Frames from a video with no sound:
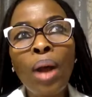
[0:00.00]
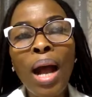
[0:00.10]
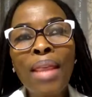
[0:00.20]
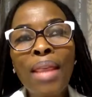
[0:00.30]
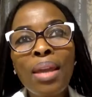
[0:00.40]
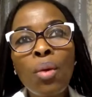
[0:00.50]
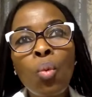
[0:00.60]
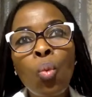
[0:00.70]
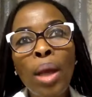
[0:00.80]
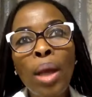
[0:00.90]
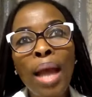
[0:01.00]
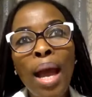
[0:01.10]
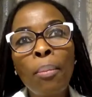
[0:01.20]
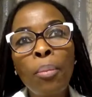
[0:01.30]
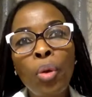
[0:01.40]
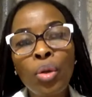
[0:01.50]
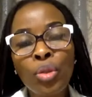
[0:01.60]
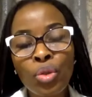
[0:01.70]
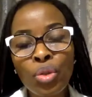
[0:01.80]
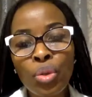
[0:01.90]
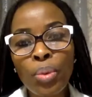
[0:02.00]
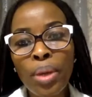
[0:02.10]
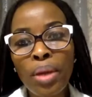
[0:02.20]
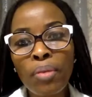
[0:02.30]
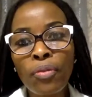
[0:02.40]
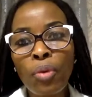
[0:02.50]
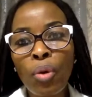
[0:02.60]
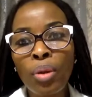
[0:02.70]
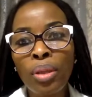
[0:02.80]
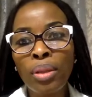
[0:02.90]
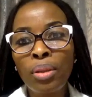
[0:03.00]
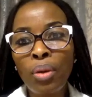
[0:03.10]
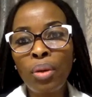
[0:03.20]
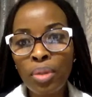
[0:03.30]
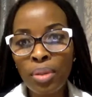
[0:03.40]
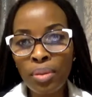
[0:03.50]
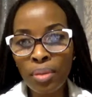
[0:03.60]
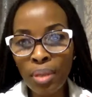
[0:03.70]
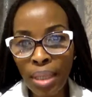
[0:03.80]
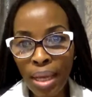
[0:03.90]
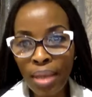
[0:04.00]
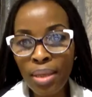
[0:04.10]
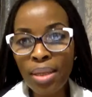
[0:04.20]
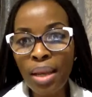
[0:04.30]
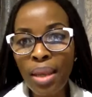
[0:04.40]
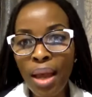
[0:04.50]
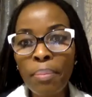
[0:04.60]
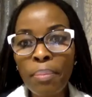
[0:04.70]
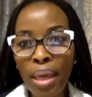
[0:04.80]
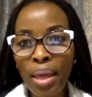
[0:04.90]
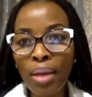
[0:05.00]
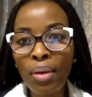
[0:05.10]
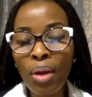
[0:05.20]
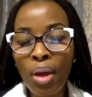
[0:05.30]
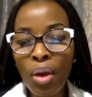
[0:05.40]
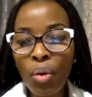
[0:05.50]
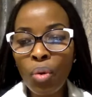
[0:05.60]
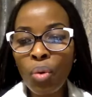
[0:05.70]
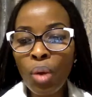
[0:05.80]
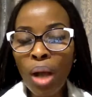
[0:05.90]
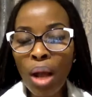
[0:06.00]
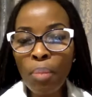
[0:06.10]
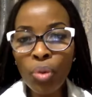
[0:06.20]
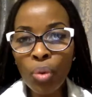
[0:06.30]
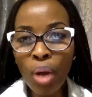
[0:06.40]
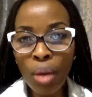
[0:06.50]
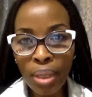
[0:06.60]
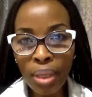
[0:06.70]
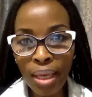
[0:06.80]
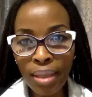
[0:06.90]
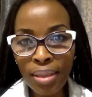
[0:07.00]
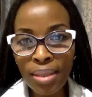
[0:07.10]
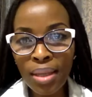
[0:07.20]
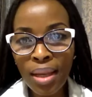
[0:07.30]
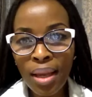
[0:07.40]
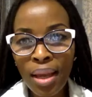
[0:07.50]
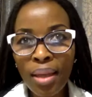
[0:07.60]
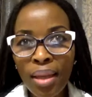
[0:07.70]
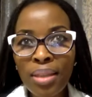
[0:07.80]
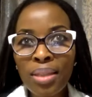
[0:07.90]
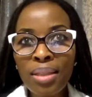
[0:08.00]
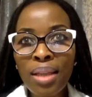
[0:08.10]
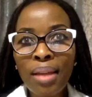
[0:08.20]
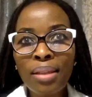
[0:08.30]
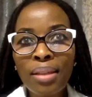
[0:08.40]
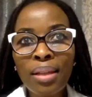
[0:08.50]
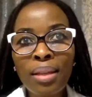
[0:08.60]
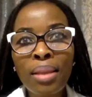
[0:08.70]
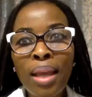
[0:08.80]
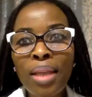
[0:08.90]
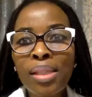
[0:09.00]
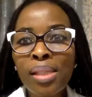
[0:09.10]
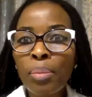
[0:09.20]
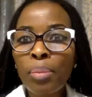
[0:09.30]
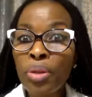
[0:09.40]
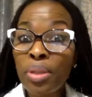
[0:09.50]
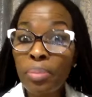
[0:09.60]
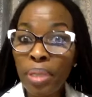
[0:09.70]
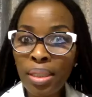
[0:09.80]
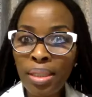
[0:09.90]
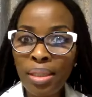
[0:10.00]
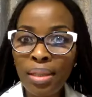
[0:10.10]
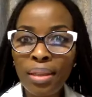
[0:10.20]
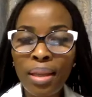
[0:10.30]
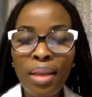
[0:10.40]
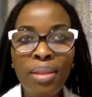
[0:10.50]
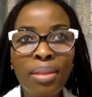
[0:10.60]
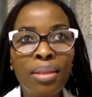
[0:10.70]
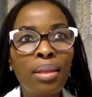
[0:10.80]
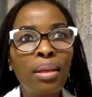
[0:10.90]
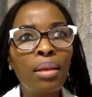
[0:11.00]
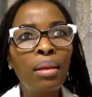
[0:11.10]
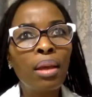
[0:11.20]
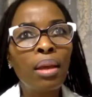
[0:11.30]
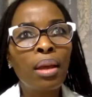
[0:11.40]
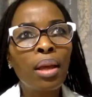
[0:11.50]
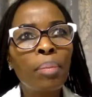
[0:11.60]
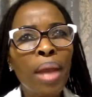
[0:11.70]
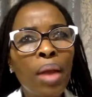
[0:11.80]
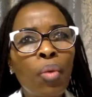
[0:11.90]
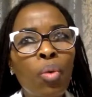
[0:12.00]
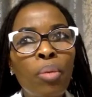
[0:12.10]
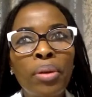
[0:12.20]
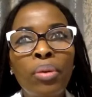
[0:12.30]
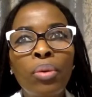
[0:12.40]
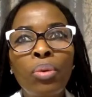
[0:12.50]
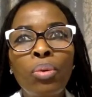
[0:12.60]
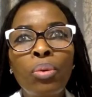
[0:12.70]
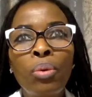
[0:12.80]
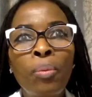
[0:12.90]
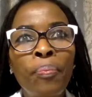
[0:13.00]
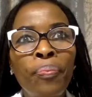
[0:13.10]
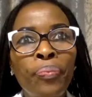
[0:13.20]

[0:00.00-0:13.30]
I think what I'm also doing for those ladies and young men who come through our gates is that they see possibility. They see a Black woman who